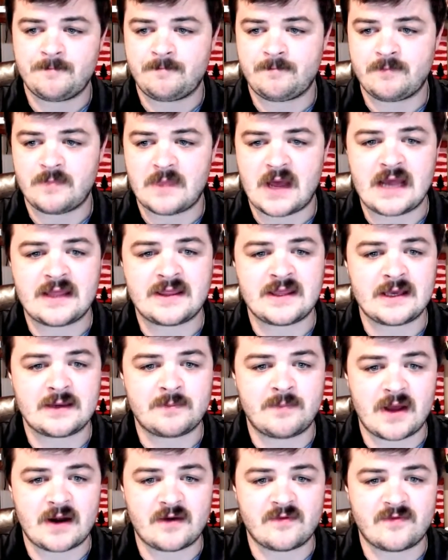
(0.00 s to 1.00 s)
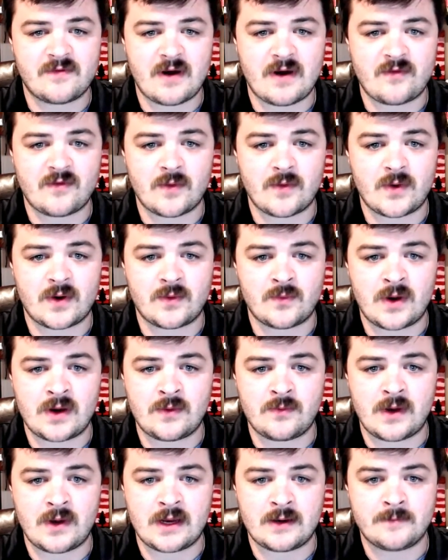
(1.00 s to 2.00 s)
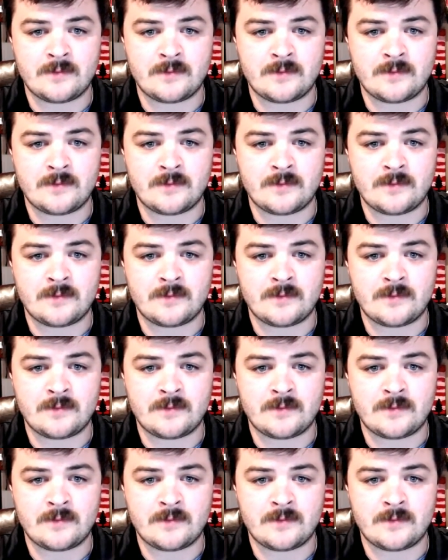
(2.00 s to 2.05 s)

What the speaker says: I think better for everyone. Win-win.